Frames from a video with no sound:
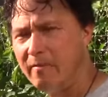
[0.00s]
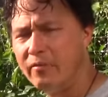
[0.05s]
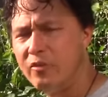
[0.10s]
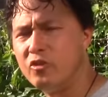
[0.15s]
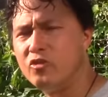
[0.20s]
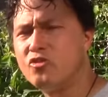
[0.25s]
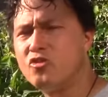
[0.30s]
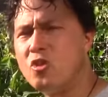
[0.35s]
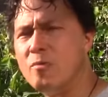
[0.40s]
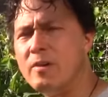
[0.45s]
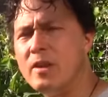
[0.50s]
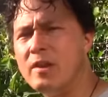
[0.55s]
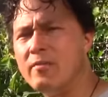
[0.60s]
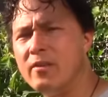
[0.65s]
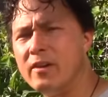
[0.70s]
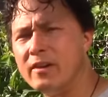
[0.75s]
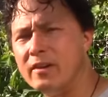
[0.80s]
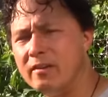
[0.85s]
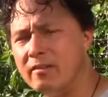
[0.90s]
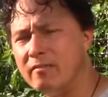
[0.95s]
There's so many
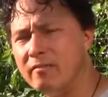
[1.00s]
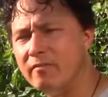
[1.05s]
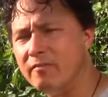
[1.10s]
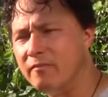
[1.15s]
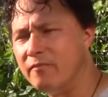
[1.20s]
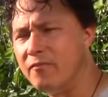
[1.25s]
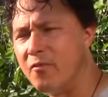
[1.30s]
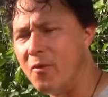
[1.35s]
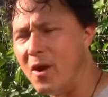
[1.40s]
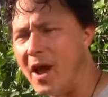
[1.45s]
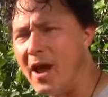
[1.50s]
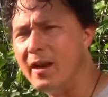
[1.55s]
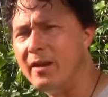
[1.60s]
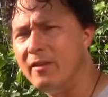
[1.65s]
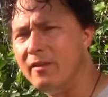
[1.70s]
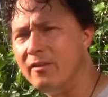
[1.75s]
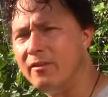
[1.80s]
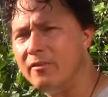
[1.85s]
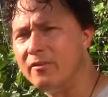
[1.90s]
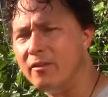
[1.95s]
different
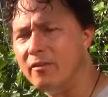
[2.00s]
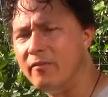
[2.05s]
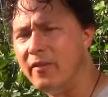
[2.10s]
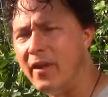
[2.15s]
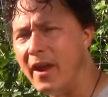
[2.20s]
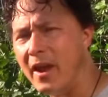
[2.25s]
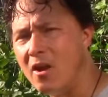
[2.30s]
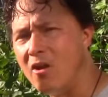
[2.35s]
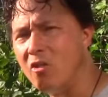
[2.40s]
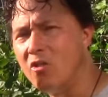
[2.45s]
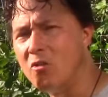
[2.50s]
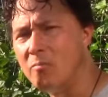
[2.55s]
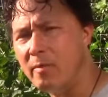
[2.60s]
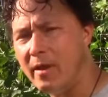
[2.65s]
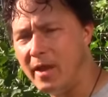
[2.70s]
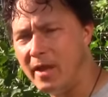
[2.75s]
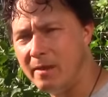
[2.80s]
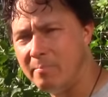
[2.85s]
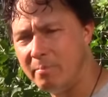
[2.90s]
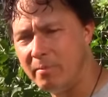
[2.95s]
varieties of heirloom
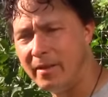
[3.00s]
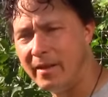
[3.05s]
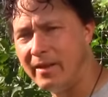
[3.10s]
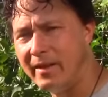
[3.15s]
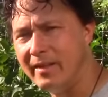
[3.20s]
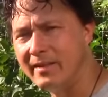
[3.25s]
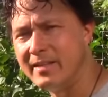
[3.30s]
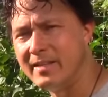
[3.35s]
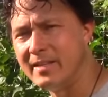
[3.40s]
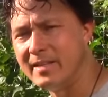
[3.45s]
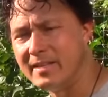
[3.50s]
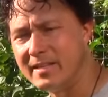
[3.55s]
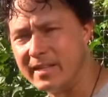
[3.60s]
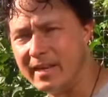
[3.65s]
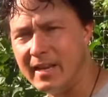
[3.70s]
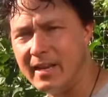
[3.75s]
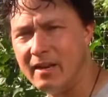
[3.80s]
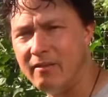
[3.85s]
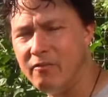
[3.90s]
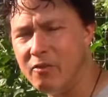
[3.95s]
eggplant. It's
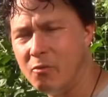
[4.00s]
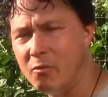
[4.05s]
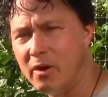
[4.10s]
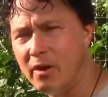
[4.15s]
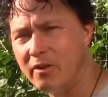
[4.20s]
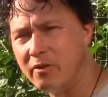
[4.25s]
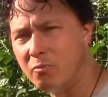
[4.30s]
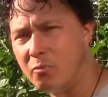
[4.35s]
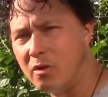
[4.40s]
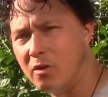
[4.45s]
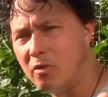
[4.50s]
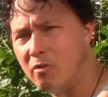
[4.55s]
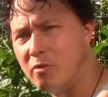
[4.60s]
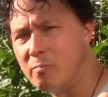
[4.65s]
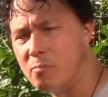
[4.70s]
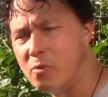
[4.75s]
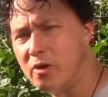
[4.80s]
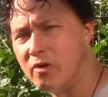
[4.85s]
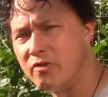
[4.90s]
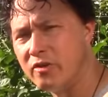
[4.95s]
insane. If you guys want to
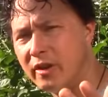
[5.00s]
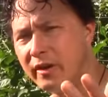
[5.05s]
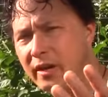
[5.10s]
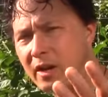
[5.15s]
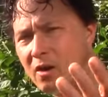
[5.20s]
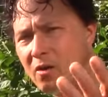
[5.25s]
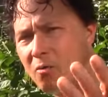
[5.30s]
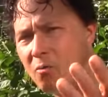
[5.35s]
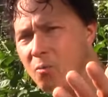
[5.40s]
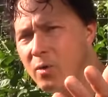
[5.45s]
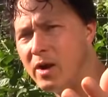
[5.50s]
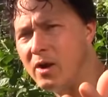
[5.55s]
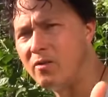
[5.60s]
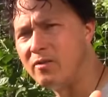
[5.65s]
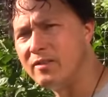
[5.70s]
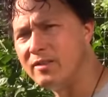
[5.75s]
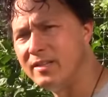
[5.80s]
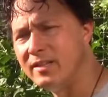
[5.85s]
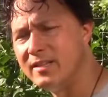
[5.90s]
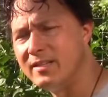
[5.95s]
learn more, check out
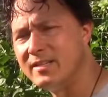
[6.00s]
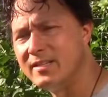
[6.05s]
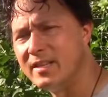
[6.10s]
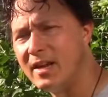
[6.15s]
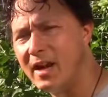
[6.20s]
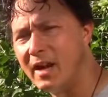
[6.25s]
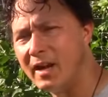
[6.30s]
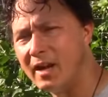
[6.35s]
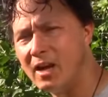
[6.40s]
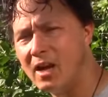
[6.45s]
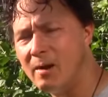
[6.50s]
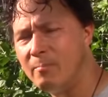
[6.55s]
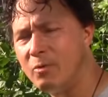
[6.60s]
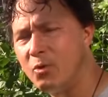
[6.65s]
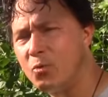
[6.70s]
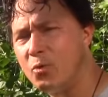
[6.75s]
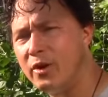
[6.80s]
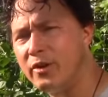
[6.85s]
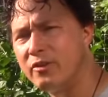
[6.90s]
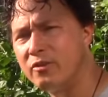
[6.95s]
rareseeds.com,
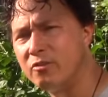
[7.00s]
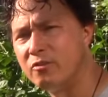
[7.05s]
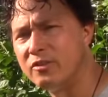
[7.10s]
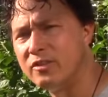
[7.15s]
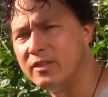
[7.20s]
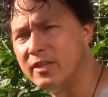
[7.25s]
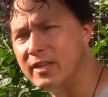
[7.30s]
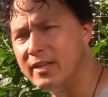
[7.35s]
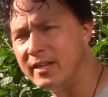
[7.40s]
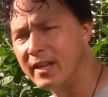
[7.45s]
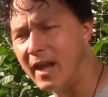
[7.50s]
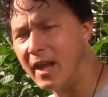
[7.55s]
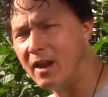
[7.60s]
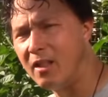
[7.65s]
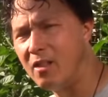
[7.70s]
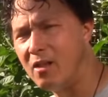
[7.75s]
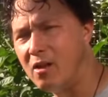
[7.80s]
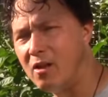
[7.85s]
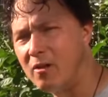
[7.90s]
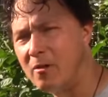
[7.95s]
request their seed
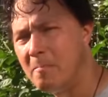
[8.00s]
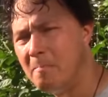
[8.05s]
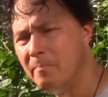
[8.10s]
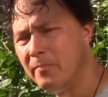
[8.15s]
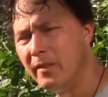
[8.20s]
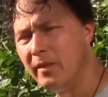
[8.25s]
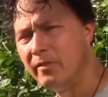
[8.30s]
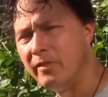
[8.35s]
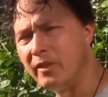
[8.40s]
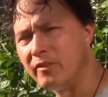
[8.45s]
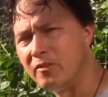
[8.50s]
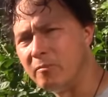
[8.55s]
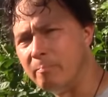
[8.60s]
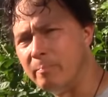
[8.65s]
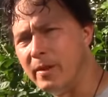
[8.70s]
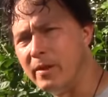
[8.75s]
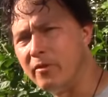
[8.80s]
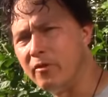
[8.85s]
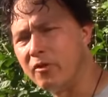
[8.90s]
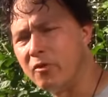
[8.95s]
catalog. That's the
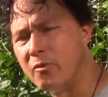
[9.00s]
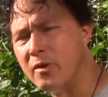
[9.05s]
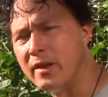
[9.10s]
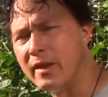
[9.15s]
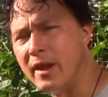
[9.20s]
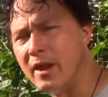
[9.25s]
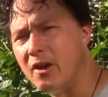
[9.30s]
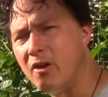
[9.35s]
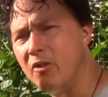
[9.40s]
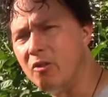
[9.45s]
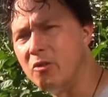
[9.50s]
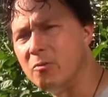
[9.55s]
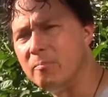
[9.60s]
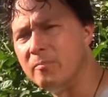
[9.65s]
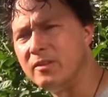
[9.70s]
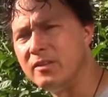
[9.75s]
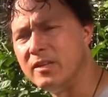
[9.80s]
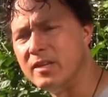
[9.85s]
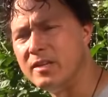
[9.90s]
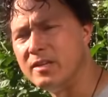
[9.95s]
Baker Creek Heirloom
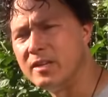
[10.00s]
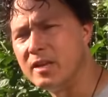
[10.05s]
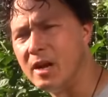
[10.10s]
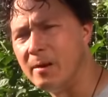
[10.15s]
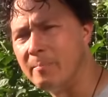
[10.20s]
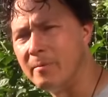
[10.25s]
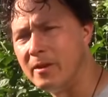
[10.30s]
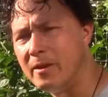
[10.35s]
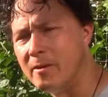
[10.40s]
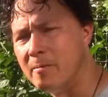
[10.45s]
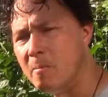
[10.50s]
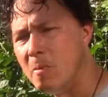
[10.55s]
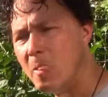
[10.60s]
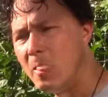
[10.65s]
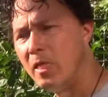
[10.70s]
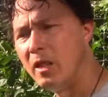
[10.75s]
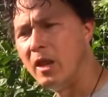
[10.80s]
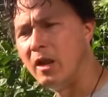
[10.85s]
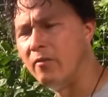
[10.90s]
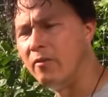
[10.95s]
Seed Company.
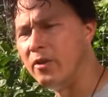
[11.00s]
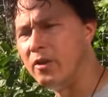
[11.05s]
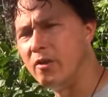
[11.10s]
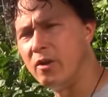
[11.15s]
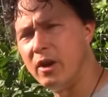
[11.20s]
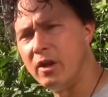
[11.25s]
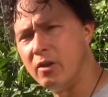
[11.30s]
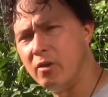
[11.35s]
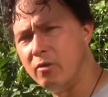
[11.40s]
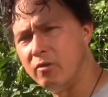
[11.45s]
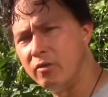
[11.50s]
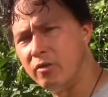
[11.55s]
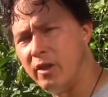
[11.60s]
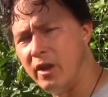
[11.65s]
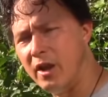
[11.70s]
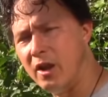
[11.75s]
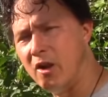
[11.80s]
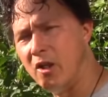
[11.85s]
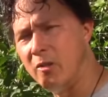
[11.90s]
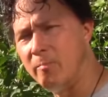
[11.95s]
Every year I go to
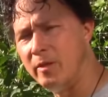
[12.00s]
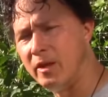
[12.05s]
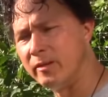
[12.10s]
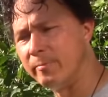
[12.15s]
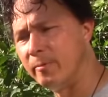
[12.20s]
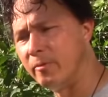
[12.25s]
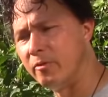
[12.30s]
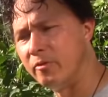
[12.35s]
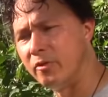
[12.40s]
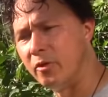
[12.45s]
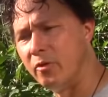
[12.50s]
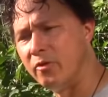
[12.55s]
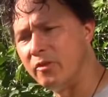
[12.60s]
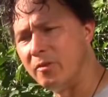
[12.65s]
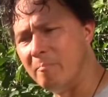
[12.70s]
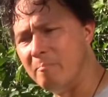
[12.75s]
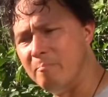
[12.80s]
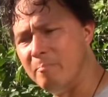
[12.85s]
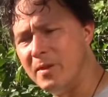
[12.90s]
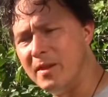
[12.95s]
the Heirloom Expo, there's always
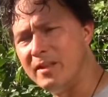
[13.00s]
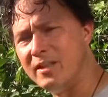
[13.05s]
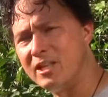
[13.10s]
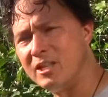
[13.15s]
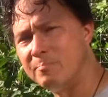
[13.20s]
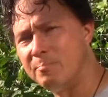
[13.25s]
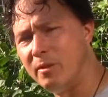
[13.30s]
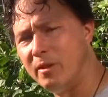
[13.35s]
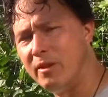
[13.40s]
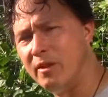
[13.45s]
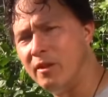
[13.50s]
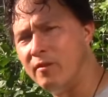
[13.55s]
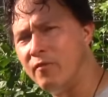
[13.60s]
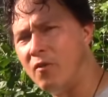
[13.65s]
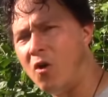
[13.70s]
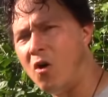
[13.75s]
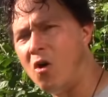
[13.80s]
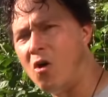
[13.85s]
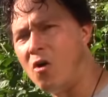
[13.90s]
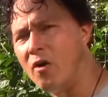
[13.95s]
a big display of
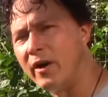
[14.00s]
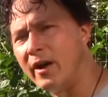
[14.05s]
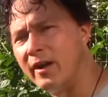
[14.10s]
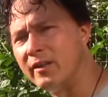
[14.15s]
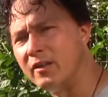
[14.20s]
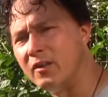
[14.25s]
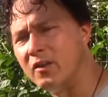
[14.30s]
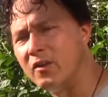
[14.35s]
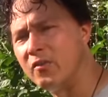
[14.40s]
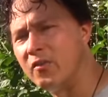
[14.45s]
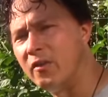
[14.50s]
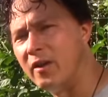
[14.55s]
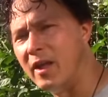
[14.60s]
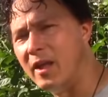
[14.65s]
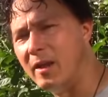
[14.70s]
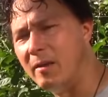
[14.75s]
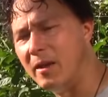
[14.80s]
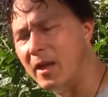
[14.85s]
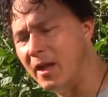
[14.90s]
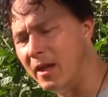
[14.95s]
all kinds of different
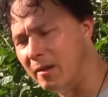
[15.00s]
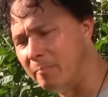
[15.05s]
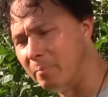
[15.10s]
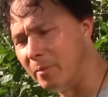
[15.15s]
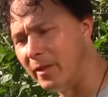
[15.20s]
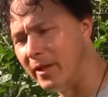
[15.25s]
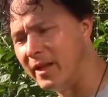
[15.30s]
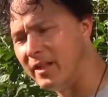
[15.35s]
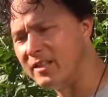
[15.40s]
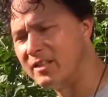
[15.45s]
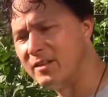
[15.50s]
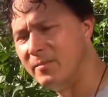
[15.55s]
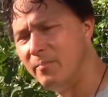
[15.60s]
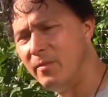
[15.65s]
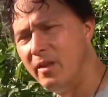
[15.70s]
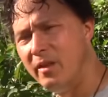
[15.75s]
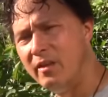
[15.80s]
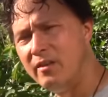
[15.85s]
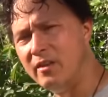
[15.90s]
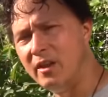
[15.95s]
eggplants,
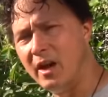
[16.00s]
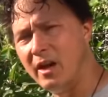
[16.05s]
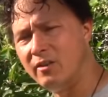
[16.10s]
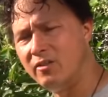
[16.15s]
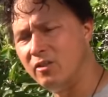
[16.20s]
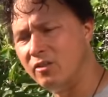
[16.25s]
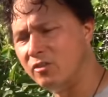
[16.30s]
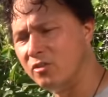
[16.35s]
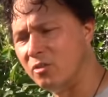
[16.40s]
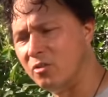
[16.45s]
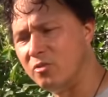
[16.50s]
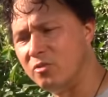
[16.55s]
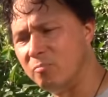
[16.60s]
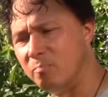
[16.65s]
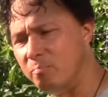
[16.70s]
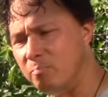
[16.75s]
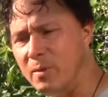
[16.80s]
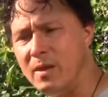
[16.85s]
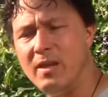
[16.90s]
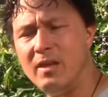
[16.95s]
not just those
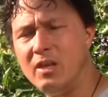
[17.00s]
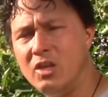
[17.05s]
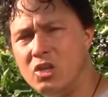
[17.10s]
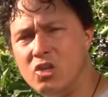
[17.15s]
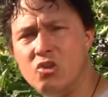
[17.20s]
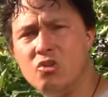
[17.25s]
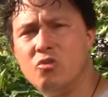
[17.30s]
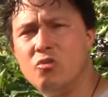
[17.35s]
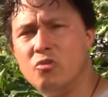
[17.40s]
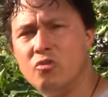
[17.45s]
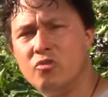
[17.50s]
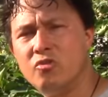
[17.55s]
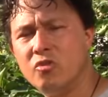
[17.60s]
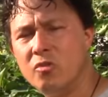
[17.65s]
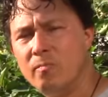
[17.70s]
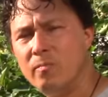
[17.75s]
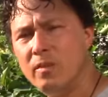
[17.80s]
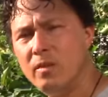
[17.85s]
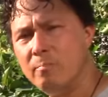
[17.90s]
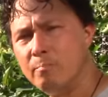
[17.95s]
big, huge
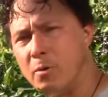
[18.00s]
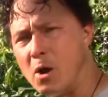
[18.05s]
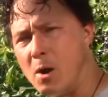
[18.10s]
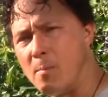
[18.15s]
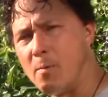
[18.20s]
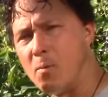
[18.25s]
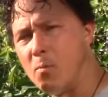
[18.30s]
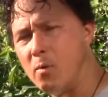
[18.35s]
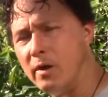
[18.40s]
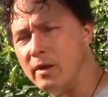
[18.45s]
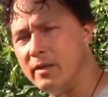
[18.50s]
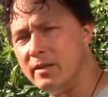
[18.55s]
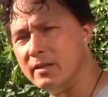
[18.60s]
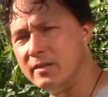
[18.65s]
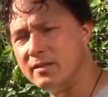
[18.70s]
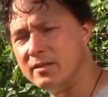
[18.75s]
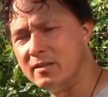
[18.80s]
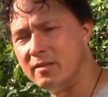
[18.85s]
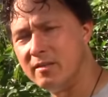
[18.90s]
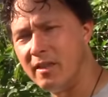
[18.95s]
purple
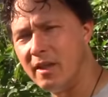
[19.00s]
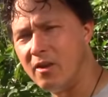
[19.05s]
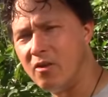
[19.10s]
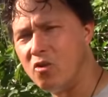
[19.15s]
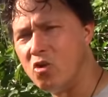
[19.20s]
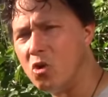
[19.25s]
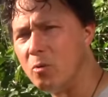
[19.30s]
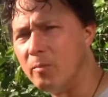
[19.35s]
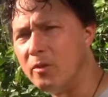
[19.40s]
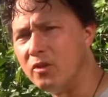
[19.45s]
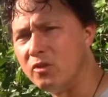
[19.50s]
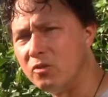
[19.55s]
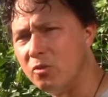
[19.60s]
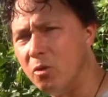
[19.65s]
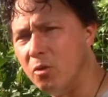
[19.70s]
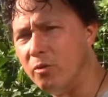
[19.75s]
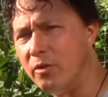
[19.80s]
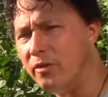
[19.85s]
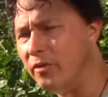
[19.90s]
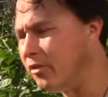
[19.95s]
ones that are normally
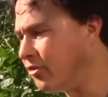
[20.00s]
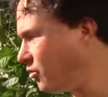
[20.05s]
sold in the